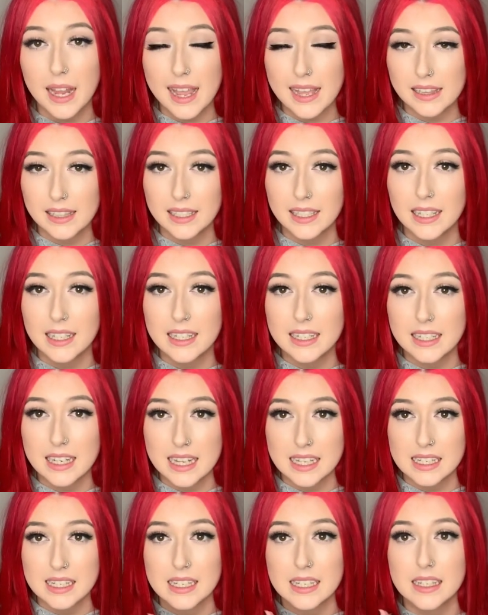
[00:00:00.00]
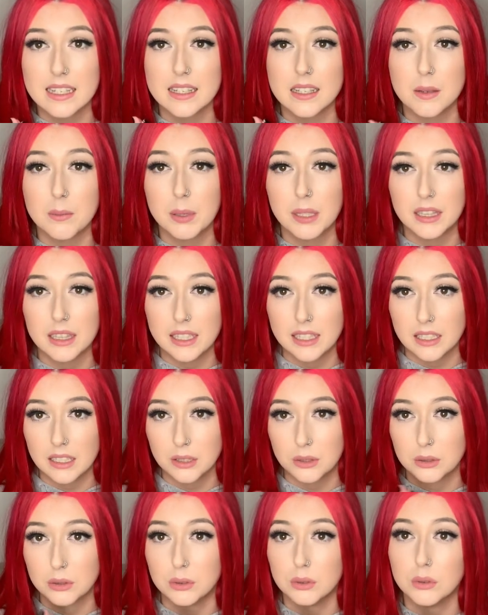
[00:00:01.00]
Elliot Ness's
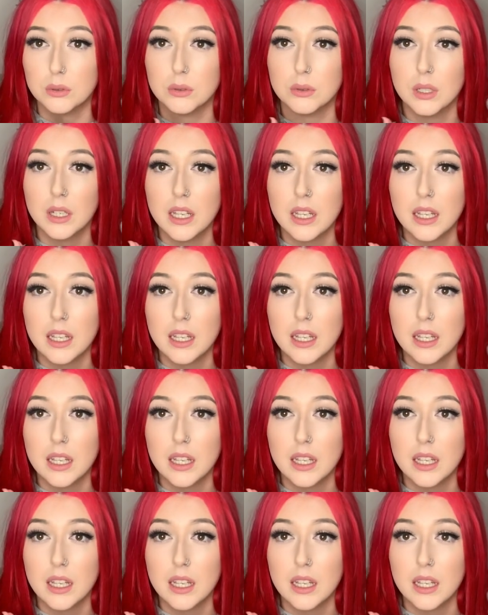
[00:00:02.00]
political,